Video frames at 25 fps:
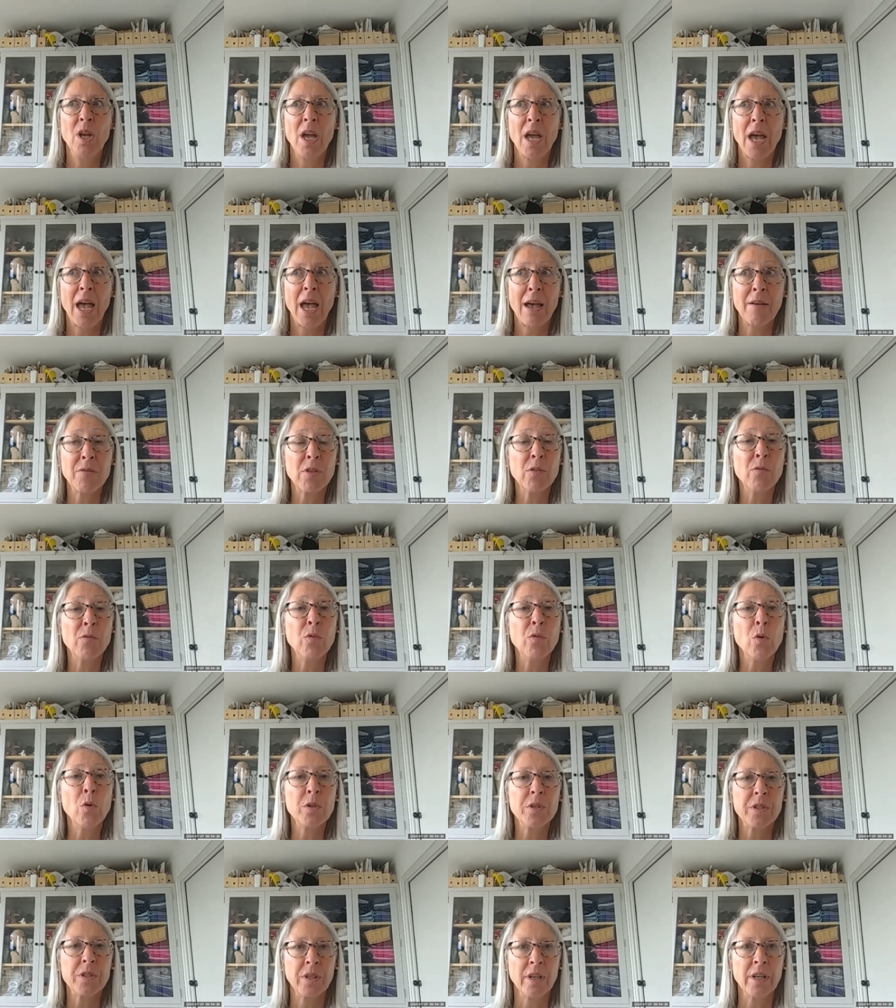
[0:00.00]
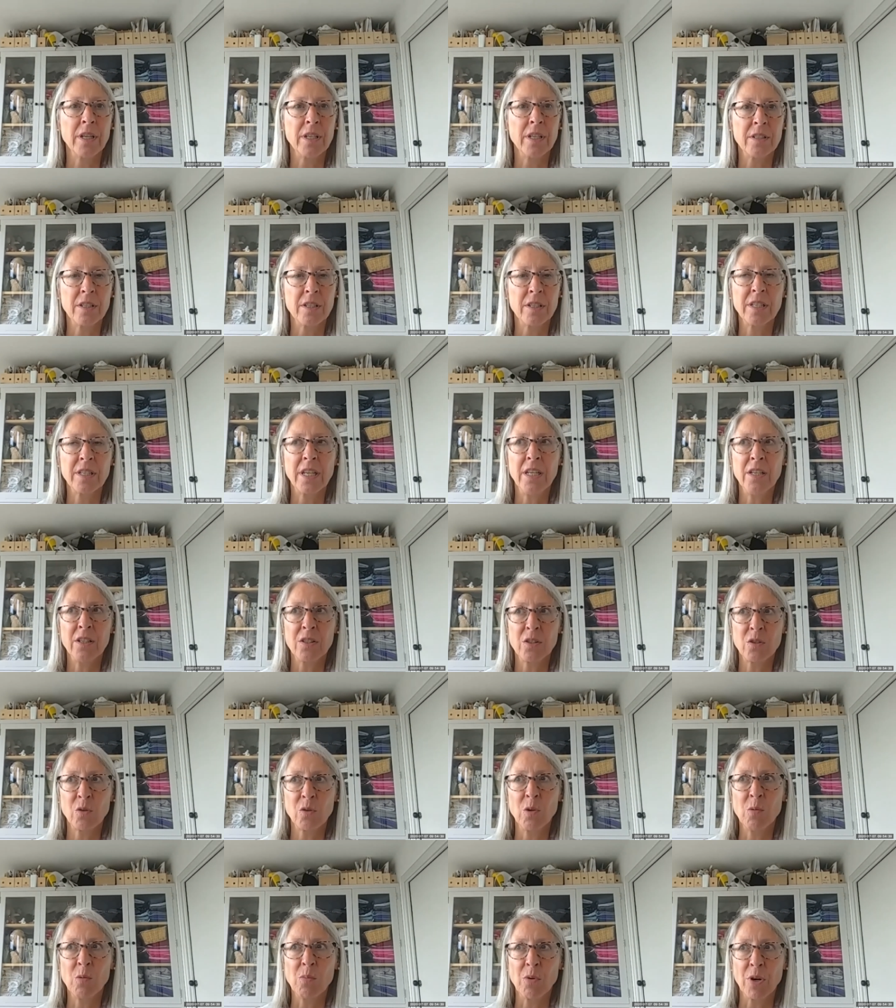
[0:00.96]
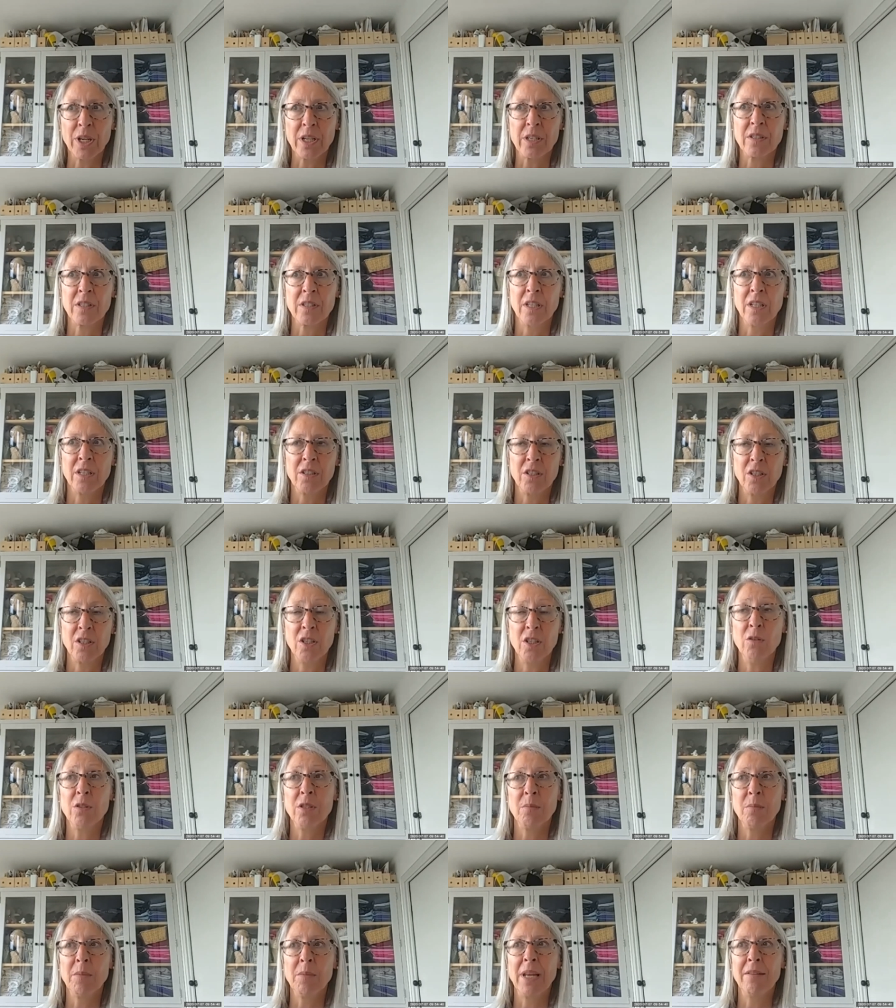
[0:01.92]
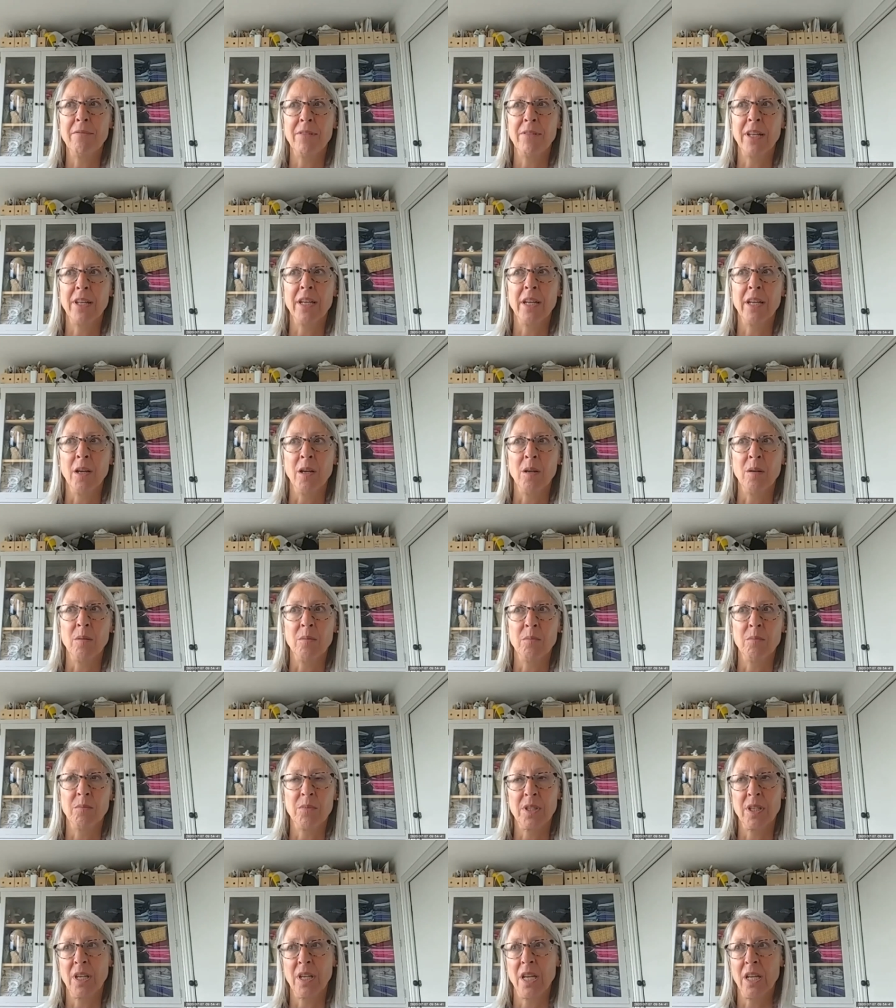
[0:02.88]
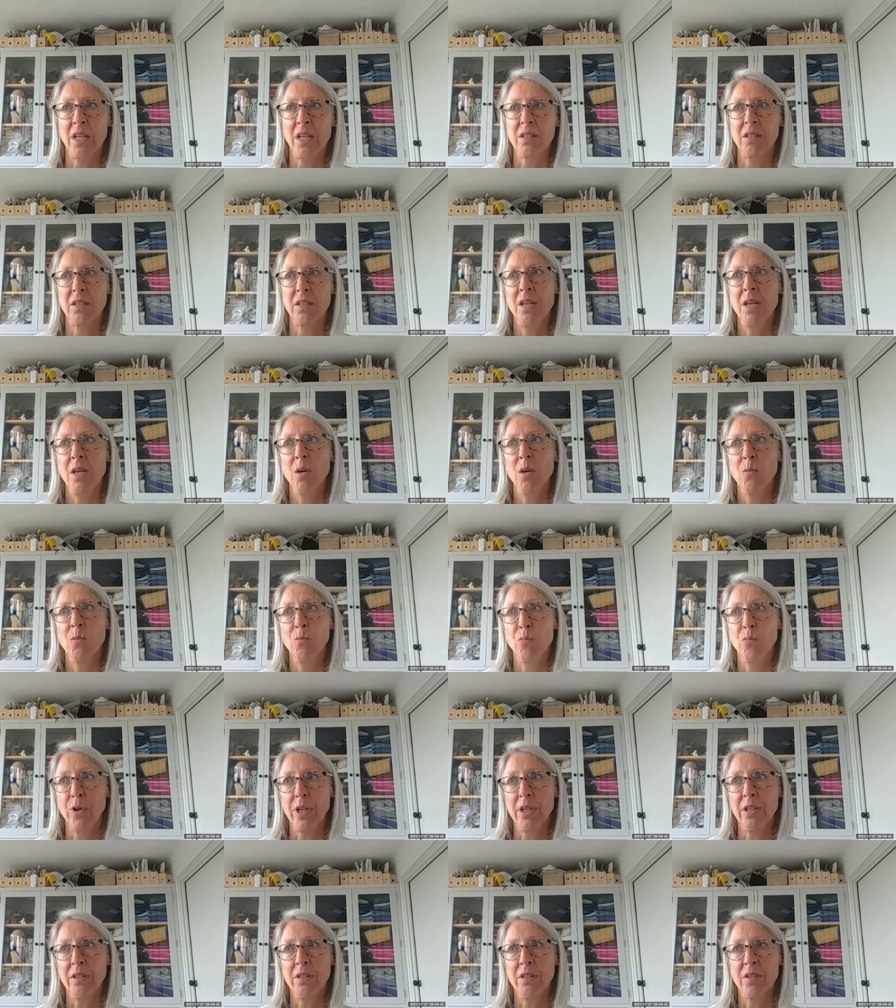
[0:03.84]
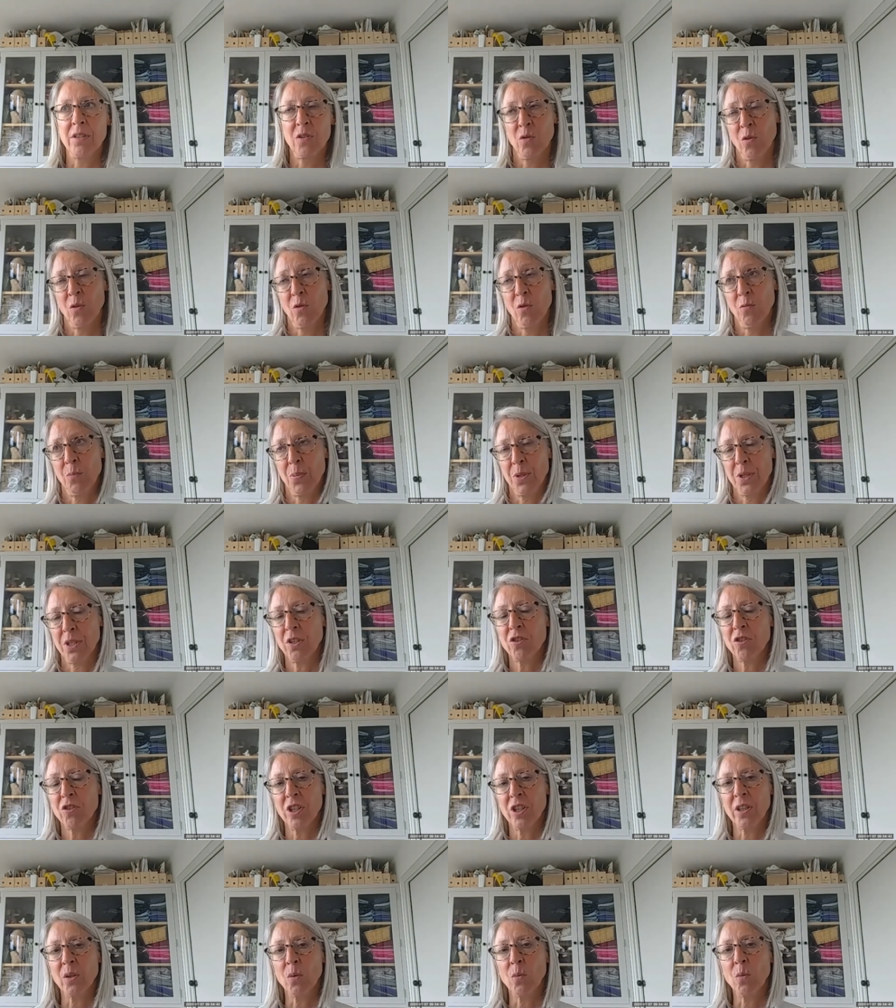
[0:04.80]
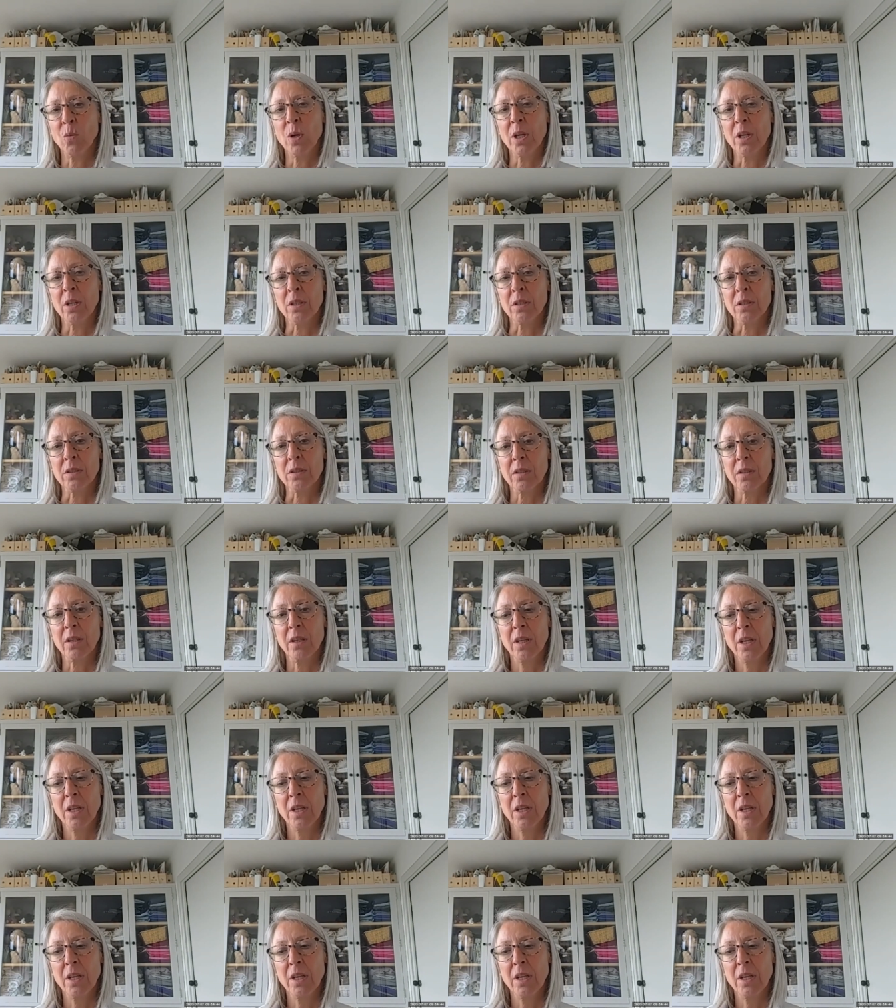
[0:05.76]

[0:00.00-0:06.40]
have the foresight to take us through Brexit, to do some levelling up and to get Britain's sort of position in the world